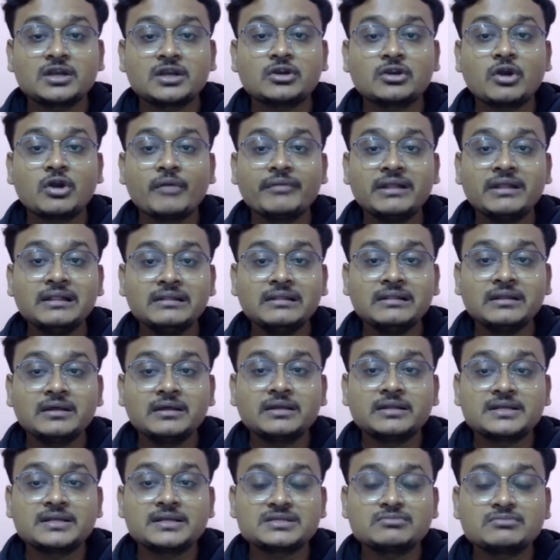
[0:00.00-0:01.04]
novel,
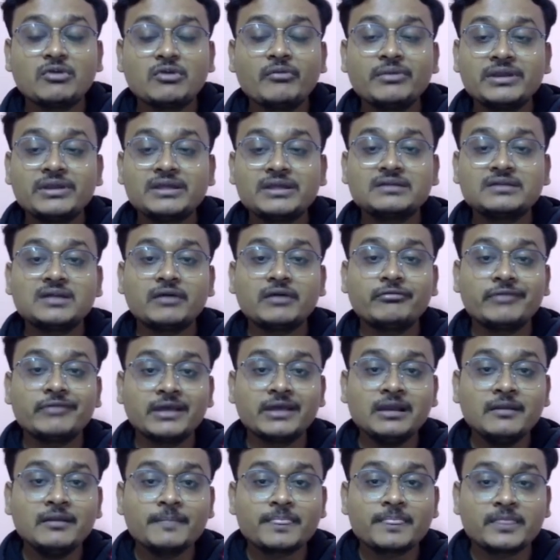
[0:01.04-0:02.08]
that is Moby Dick the
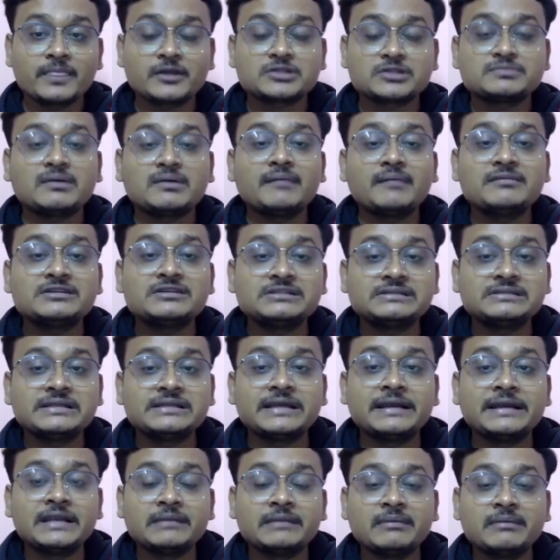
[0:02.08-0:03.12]
Whale, that is published in the
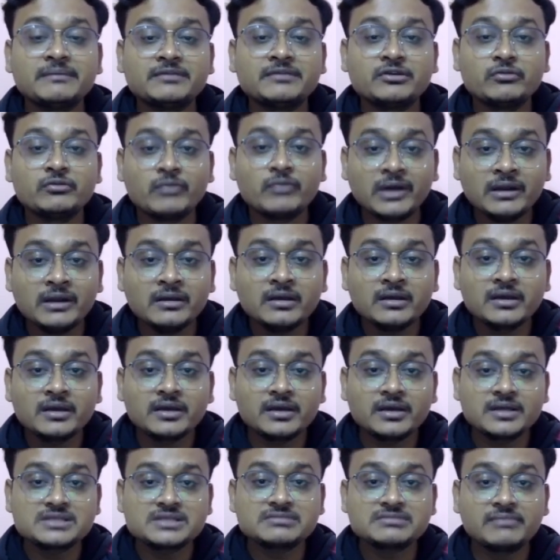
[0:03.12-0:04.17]
1851,
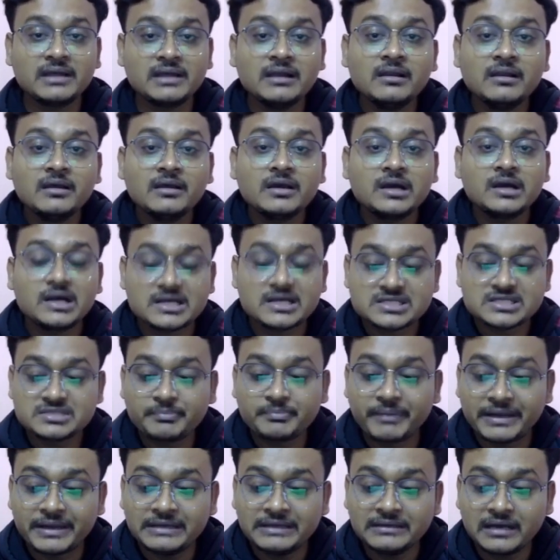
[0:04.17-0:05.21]
Ismail
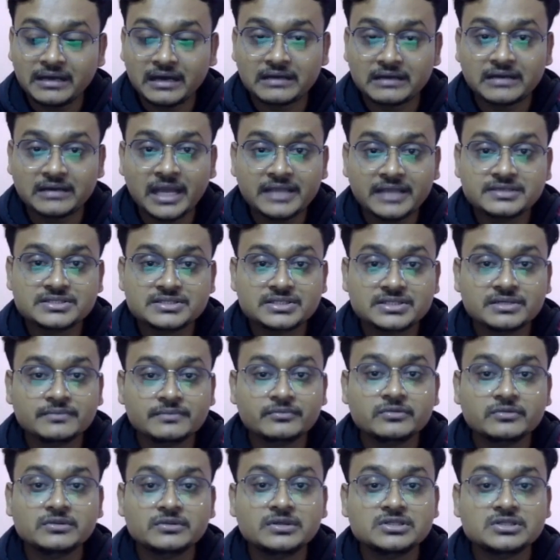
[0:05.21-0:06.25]
spent a night.
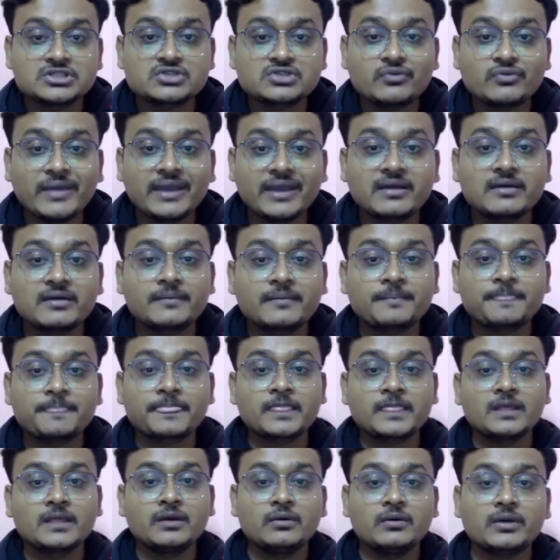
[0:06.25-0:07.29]
This is Quake.
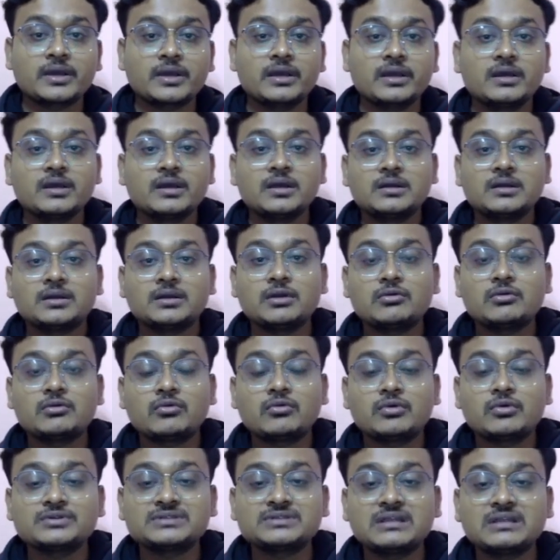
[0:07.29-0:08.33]
Okay, now
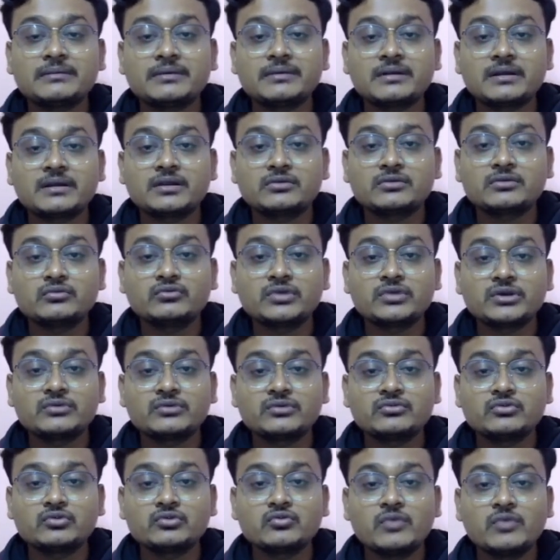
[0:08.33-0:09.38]
question number
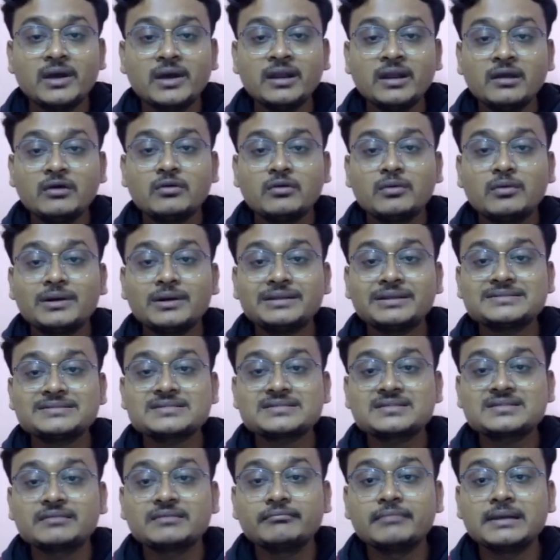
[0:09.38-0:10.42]
221. What is the
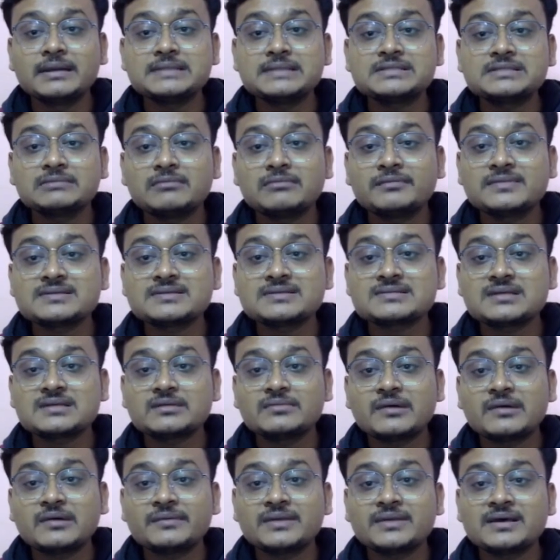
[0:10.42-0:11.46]
symbolism of
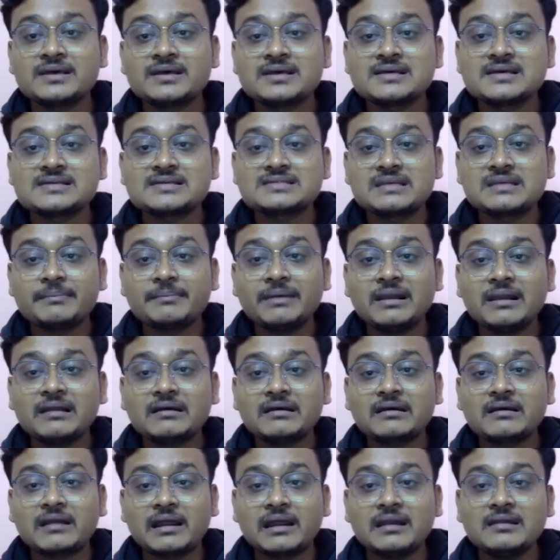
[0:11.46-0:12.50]
the
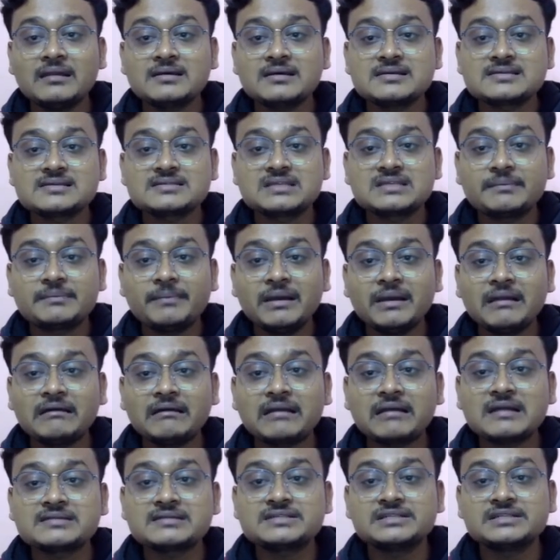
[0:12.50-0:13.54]
sepulchral
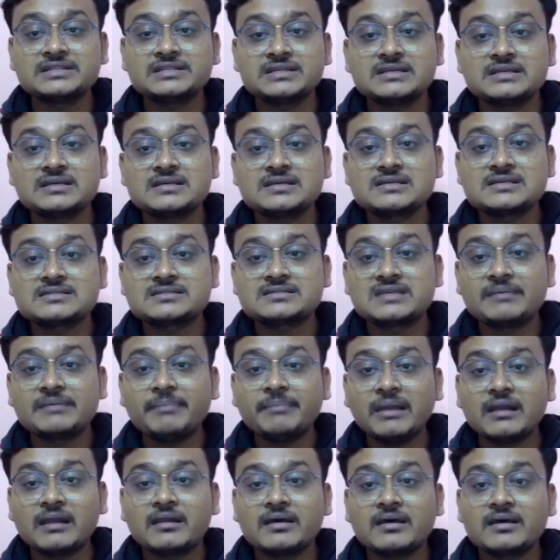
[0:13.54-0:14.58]
city?
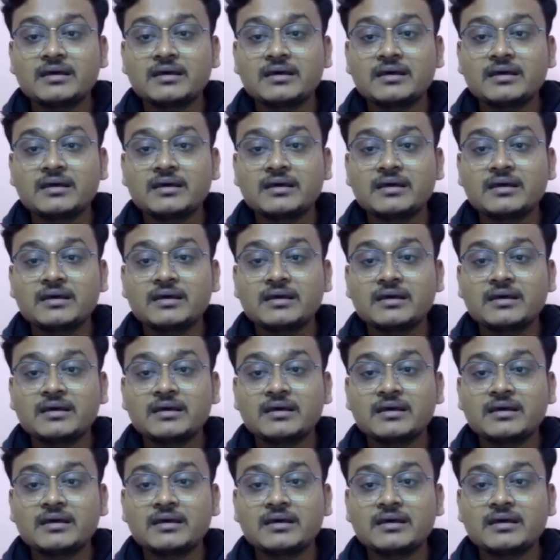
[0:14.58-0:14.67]
Sepulchral